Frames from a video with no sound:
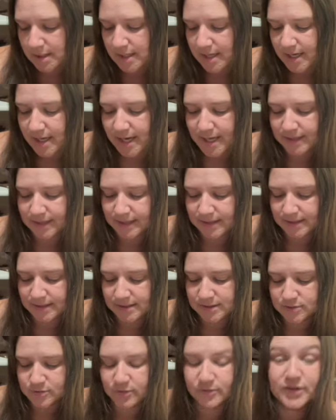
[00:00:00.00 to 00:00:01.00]
And I didn't
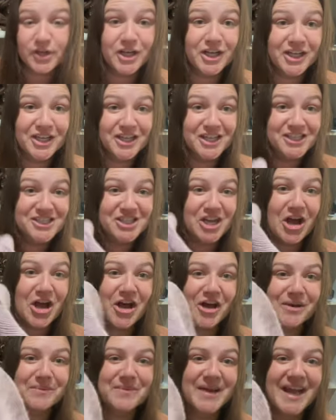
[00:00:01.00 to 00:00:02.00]
do a very good
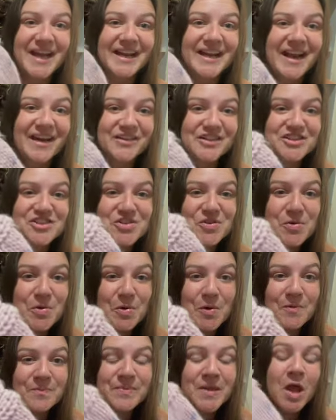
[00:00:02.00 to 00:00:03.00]
job, and now there's a
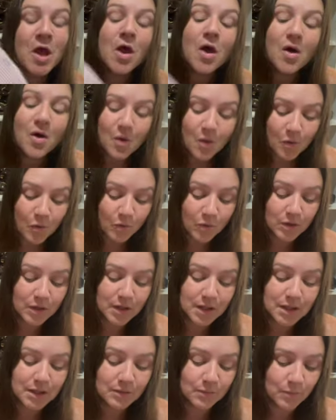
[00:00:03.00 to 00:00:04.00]
hole.
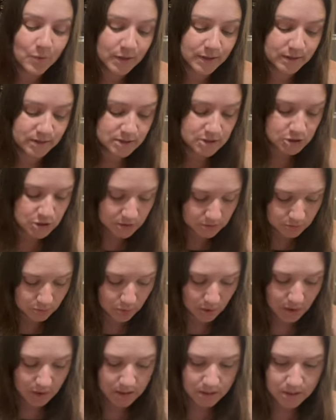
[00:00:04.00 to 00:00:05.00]
Or one of the
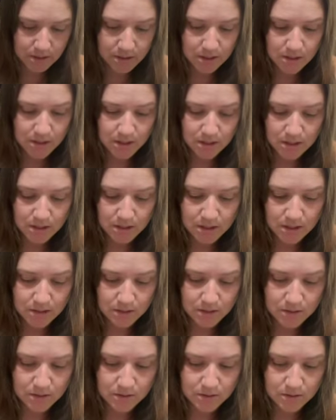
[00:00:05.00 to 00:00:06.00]
children
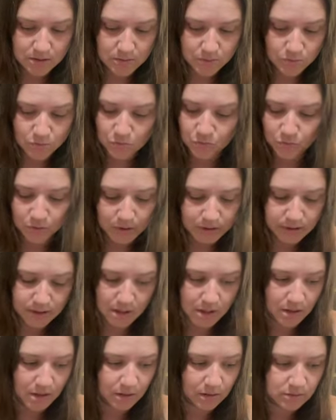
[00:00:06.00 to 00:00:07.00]
or a
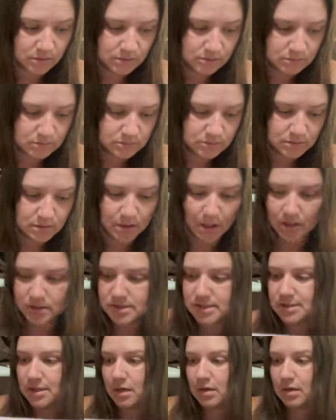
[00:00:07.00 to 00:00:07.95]
dog got stuck